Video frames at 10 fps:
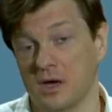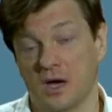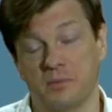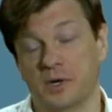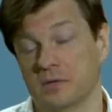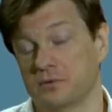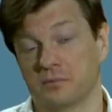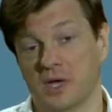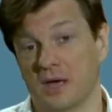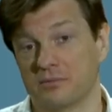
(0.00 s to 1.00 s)
Apart from
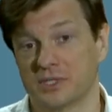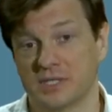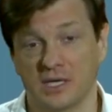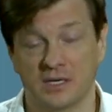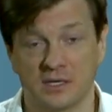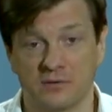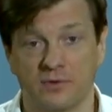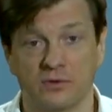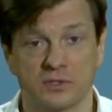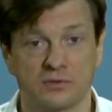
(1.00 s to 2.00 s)
perhaps taking a
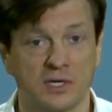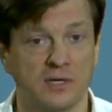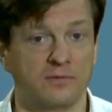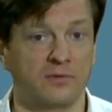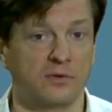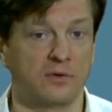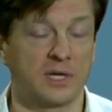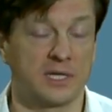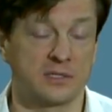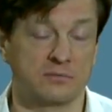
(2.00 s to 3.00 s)
photograph or
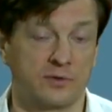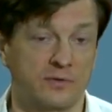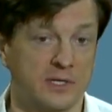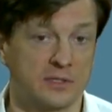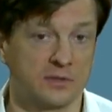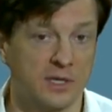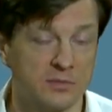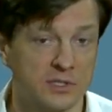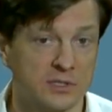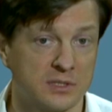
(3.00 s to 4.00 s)
getting professional
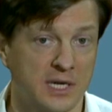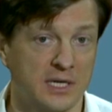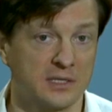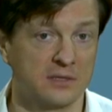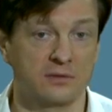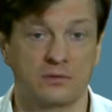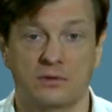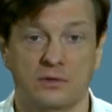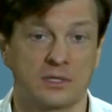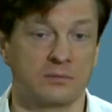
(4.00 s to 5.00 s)
images taken
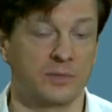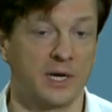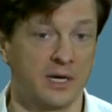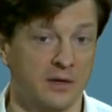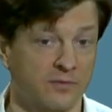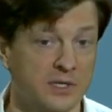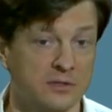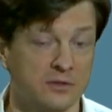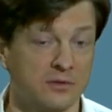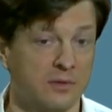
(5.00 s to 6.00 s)
or buying
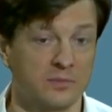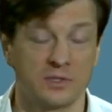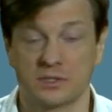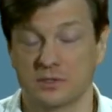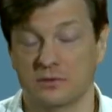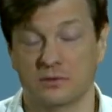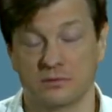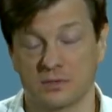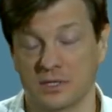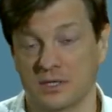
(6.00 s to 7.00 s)
video equipment
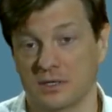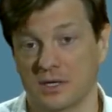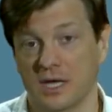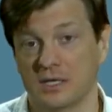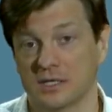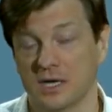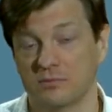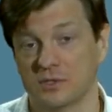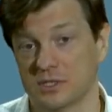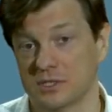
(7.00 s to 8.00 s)
or uh, any
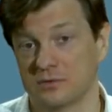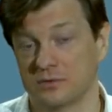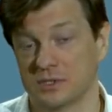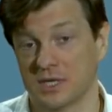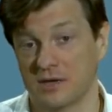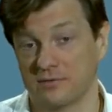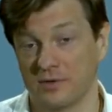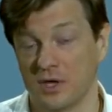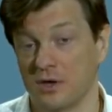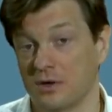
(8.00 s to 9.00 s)
cameras that you want to have,
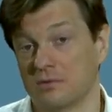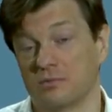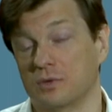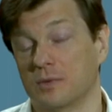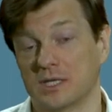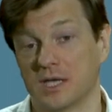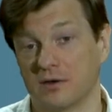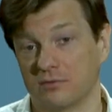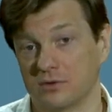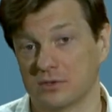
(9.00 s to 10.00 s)
you might
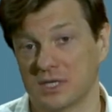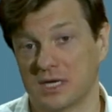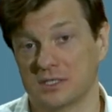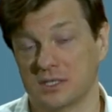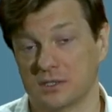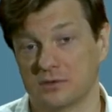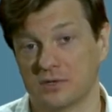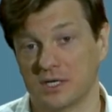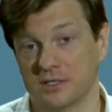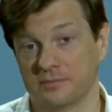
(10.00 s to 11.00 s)
have those assets
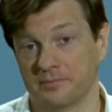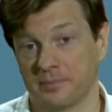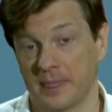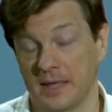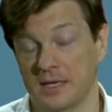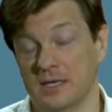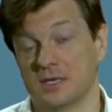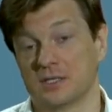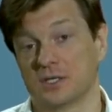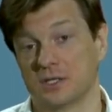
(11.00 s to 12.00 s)
already.
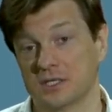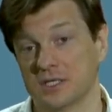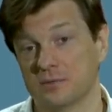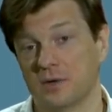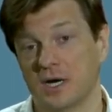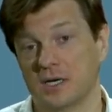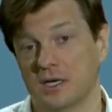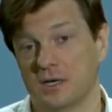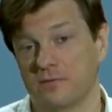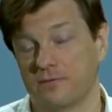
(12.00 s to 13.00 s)
So this is why
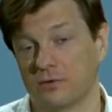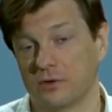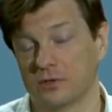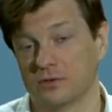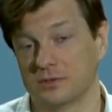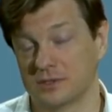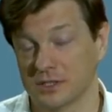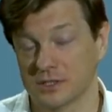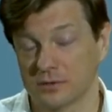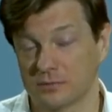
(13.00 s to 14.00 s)
uh, for your
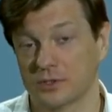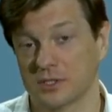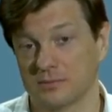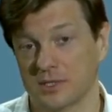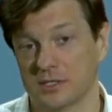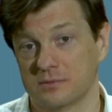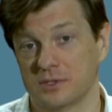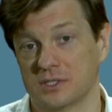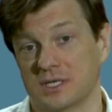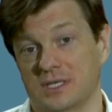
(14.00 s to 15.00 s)
digital project
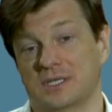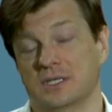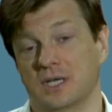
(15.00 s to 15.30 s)
management, it is